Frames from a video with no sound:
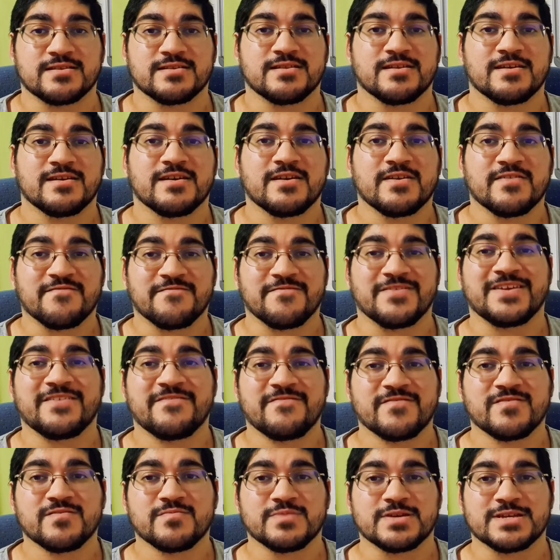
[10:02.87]
Right?
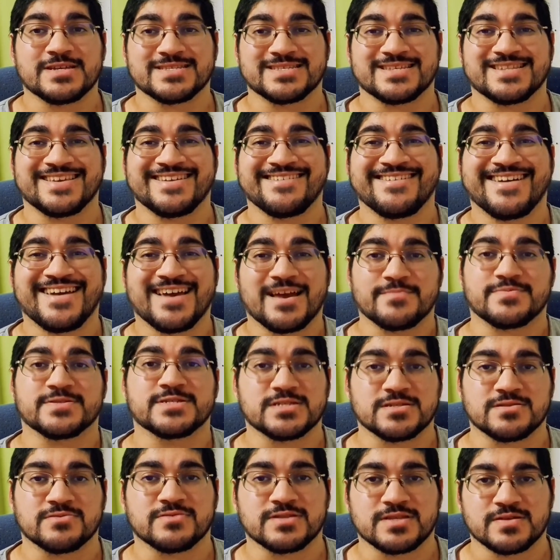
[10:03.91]
VFib is an
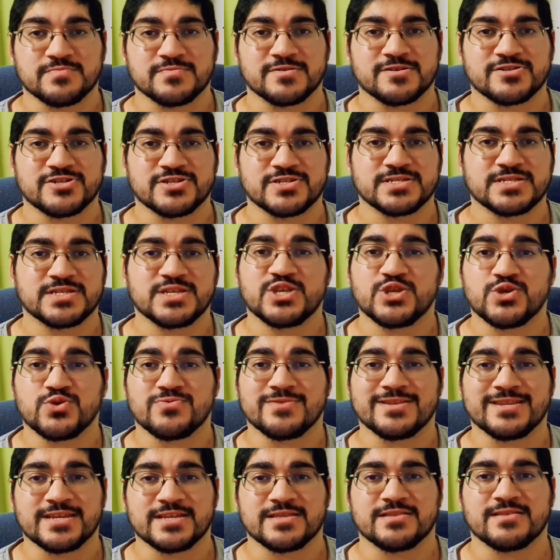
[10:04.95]
absolute emergency, you
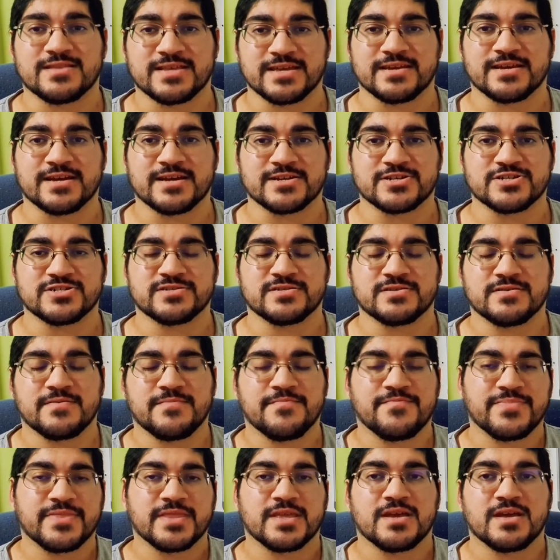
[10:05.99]
need to take action.
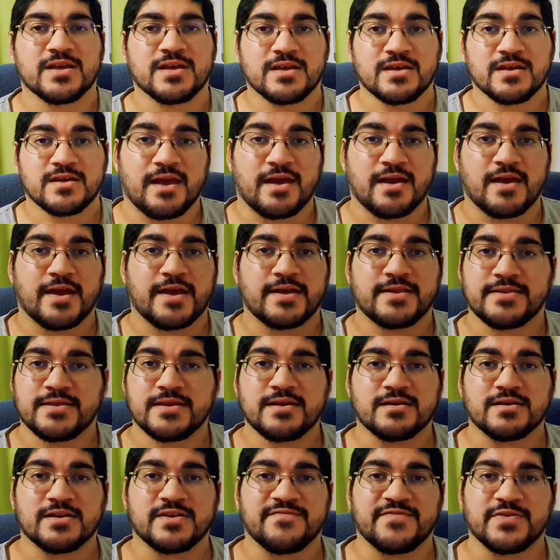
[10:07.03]
And
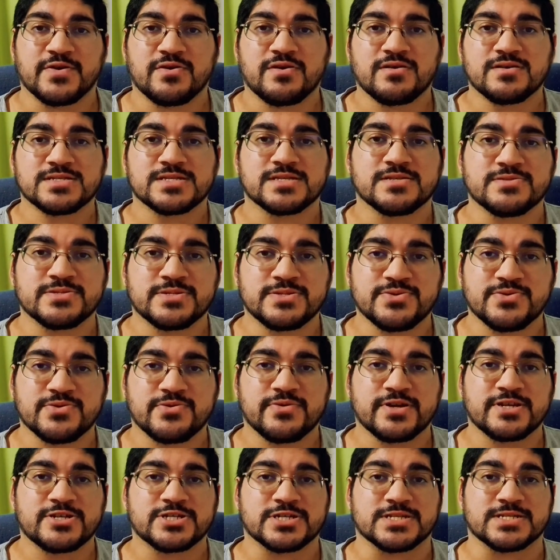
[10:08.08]
yeah, if you ask those two
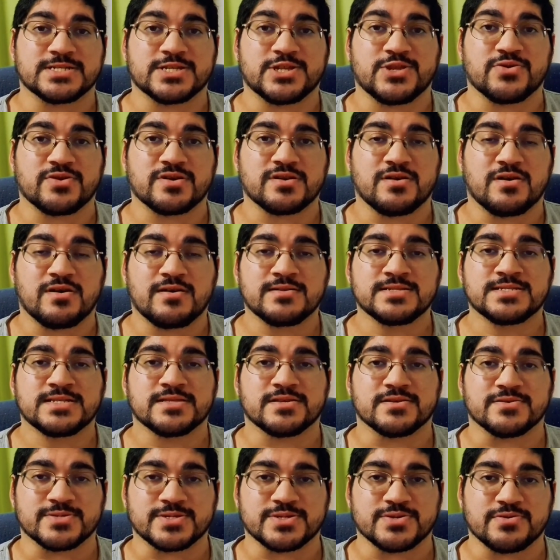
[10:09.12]
questions and you can answer
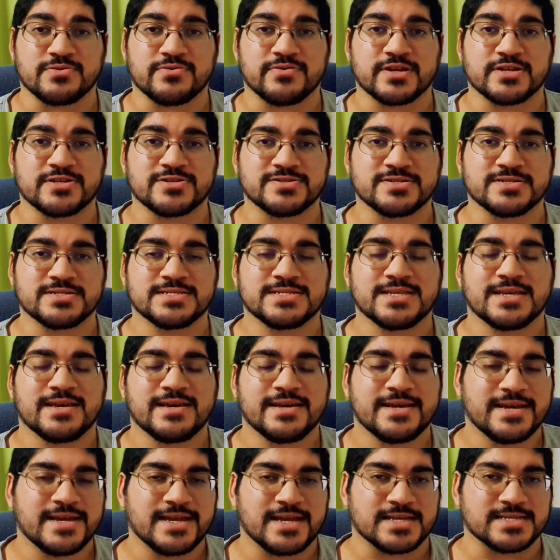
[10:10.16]
those two questions,
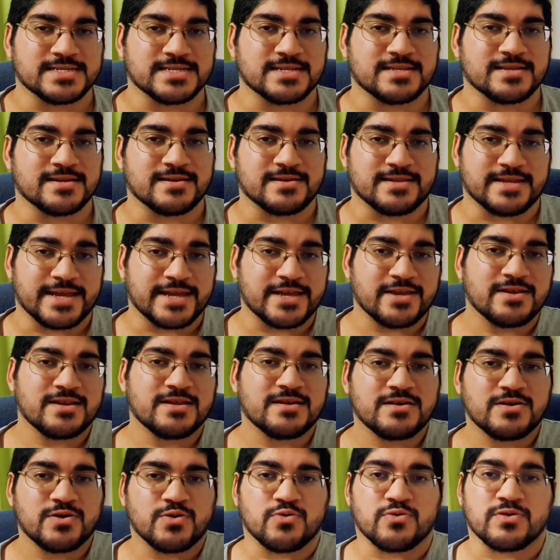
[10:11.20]
is it a
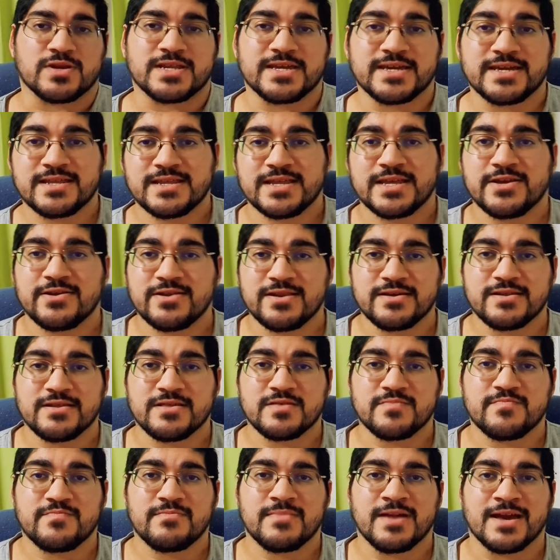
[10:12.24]
regular or an irregular
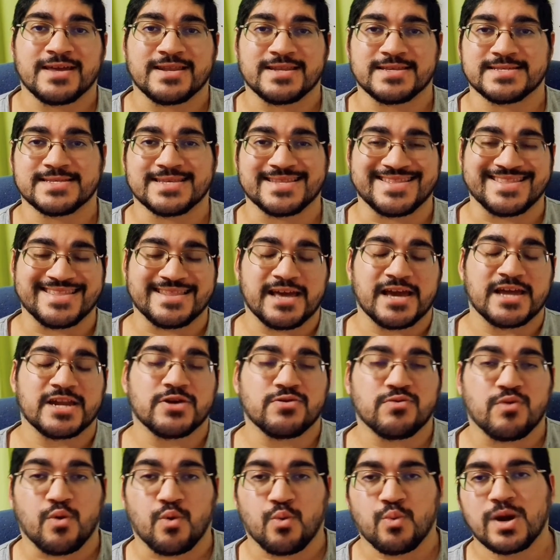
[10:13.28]
rhythm, and is it
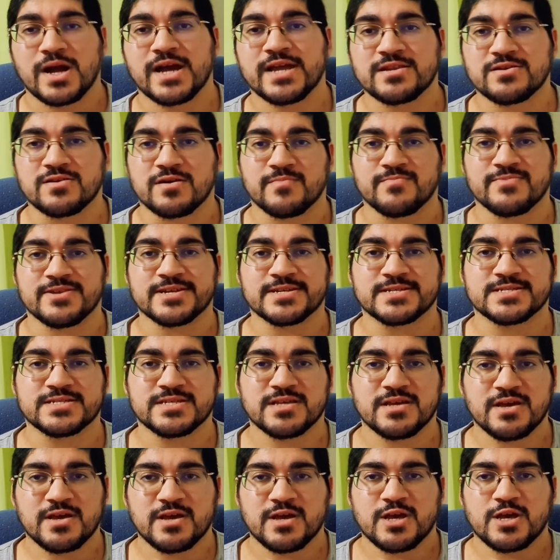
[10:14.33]
narrow or wide complex,